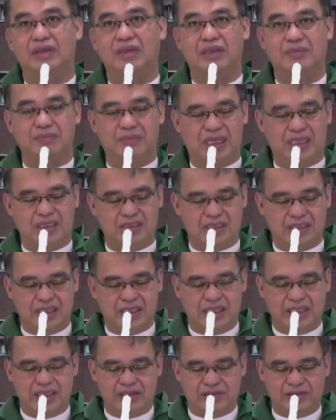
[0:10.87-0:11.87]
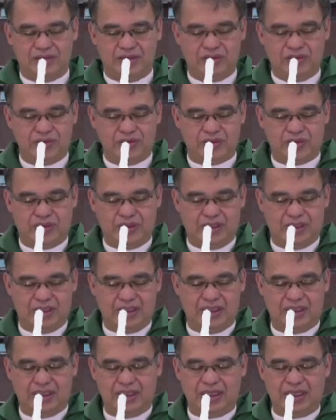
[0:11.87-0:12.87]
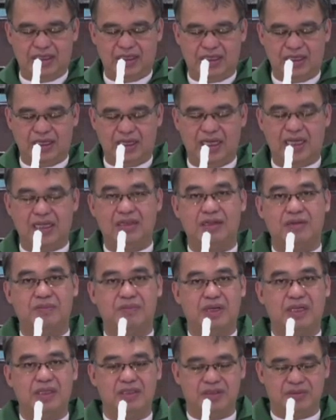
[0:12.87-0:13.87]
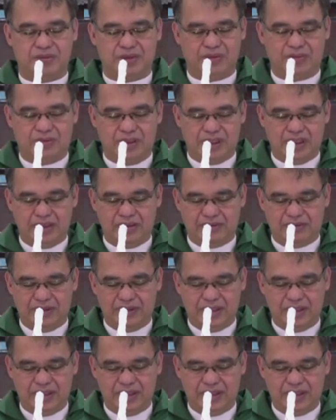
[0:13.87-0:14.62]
a blessed day to those who are in other parts of the world